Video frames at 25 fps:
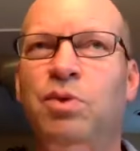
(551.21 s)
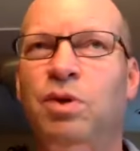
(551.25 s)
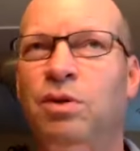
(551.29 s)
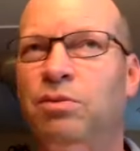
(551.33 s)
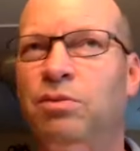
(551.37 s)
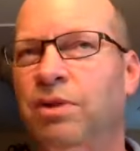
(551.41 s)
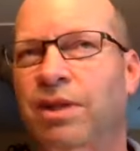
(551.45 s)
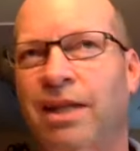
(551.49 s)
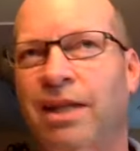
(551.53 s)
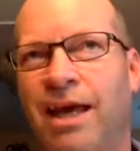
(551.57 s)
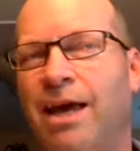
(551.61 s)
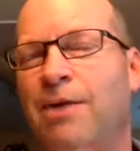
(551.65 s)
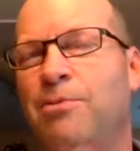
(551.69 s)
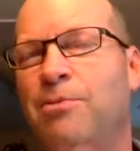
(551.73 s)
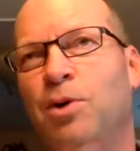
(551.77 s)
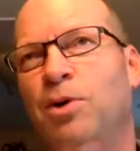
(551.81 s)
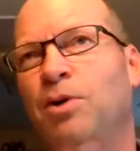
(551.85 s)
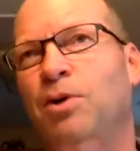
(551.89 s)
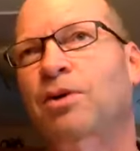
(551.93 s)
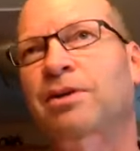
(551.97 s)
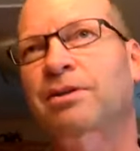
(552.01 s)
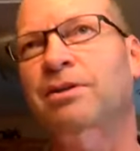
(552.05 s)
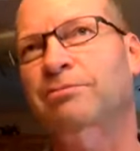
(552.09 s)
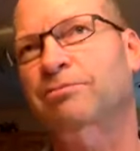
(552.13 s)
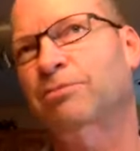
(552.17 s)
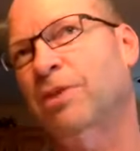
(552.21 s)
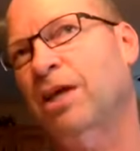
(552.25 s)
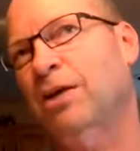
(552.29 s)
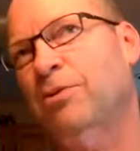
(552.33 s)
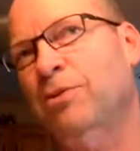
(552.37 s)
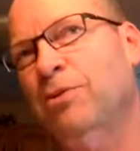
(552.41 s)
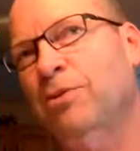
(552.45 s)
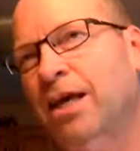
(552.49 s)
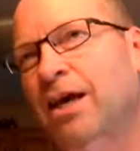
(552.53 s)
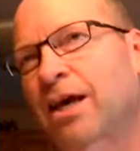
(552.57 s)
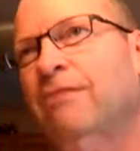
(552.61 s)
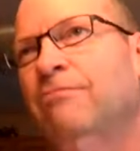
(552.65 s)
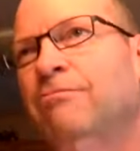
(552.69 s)
label, and maybe we
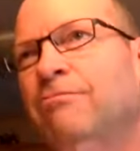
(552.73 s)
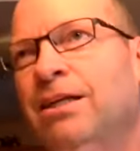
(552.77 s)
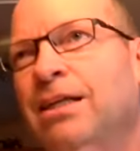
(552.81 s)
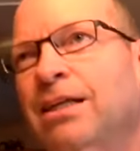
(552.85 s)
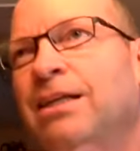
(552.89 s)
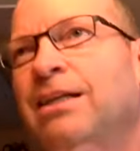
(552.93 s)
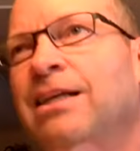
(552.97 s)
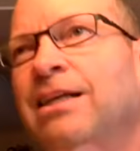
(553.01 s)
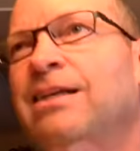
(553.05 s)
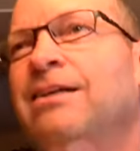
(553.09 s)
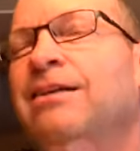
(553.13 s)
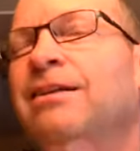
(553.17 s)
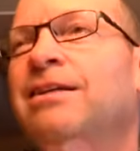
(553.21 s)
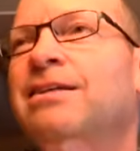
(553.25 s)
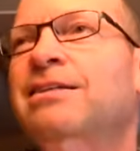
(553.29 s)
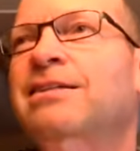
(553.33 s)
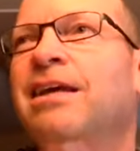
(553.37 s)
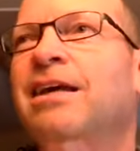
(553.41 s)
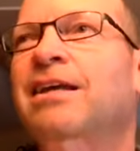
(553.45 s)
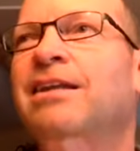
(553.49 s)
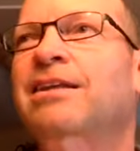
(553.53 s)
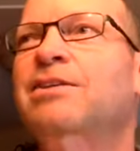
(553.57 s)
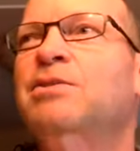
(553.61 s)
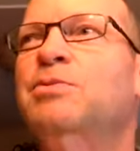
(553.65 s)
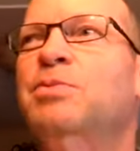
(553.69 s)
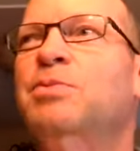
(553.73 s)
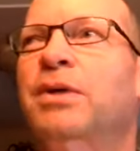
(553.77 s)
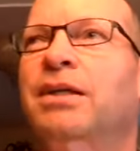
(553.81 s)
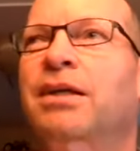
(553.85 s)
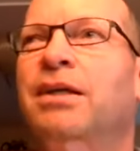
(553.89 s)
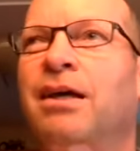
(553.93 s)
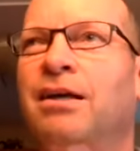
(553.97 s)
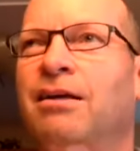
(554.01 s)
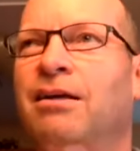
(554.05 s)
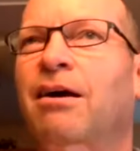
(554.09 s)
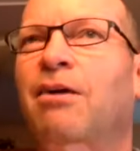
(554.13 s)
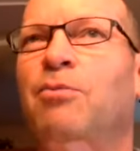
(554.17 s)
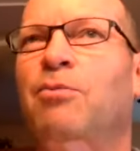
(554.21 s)
can't really legally say this, but
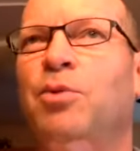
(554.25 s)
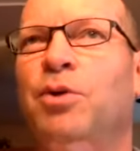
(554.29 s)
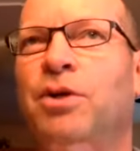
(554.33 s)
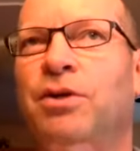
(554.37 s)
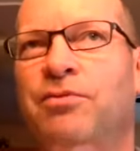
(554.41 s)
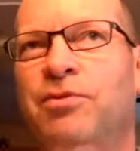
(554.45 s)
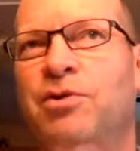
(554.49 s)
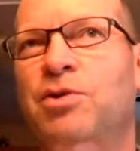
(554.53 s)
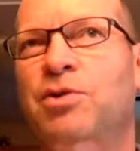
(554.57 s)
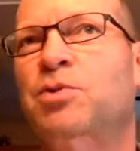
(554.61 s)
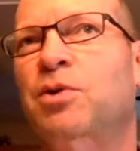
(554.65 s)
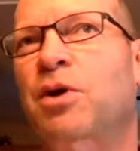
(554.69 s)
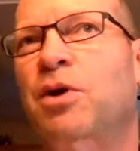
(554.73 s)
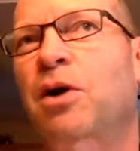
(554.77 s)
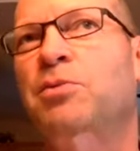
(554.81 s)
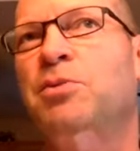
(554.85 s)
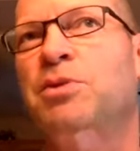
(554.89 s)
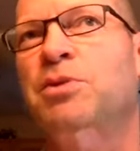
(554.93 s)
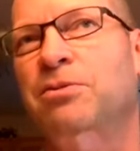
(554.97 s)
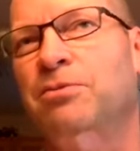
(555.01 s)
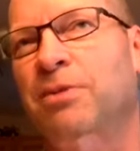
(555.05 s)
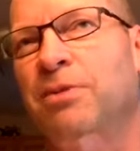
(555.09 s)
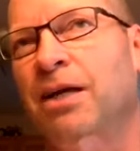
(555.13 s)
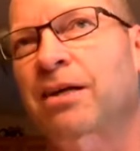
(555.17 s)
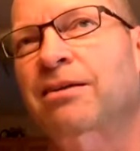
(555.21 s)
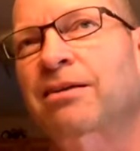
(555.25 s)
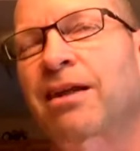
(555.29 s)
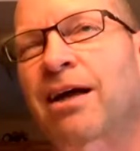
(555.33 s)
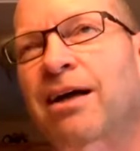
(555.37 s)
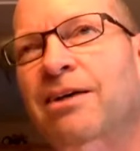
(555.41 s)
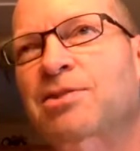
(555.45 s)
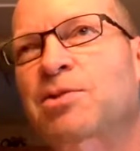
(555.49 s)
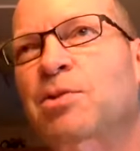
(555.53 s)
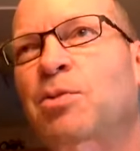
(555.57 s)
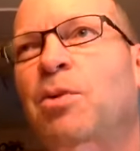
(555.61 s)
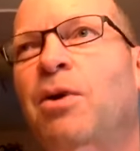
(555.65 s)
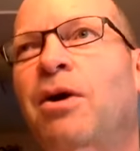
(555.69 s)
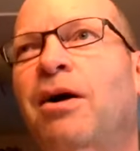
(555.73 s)
I'll put a few drops in my
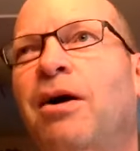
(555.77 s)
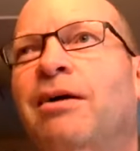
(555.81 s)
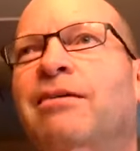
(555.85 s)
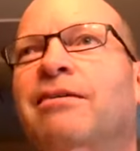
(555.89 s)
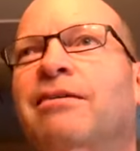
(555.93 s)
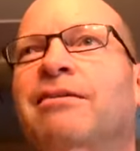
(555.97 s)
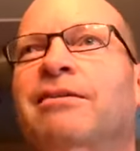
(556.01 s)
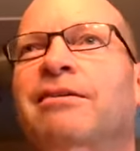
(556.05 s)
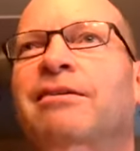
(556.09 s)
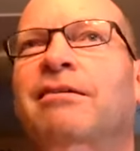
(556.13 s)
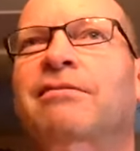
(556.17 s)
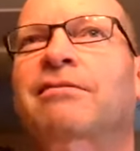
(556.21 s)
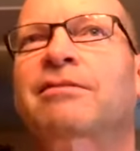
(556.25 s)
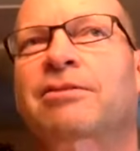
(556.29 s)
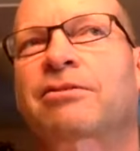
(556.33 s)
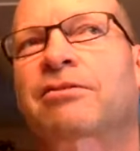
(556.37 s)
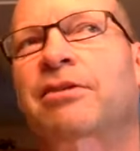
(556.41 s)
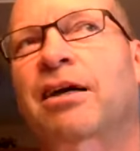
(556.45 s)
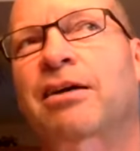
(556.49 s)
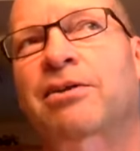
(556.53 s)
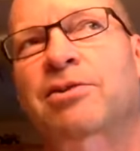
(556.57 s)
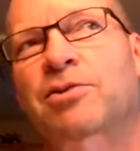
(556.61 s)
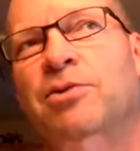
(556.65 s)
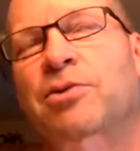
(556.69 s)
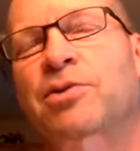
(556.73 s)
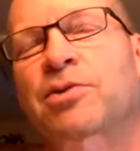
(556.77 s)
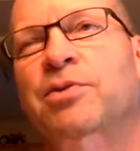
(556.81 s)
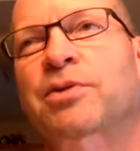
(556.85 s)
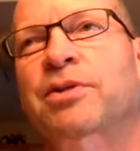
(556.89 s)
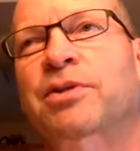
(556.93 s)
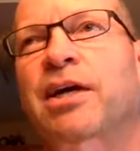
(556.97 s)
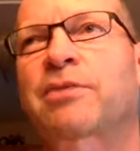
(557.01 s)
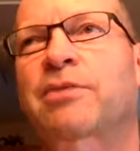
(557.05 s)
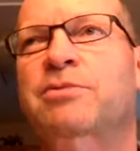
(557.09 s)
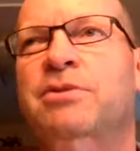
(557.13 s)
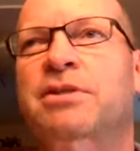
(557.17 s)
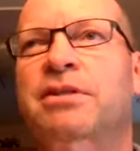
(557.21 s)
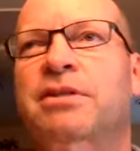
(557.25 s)
glass of water, and I'll do that two or three
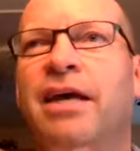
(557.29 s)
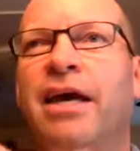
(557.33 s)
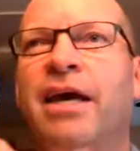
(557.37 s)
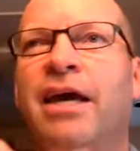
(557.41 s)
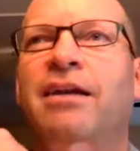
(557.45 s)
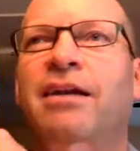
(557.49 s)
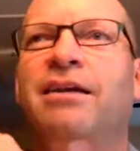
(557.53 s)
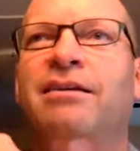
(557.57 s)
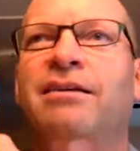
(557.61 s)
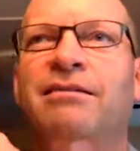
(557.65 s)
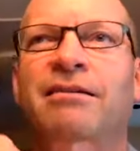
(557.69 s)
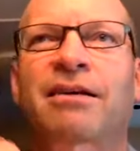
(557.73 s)
times a day, and it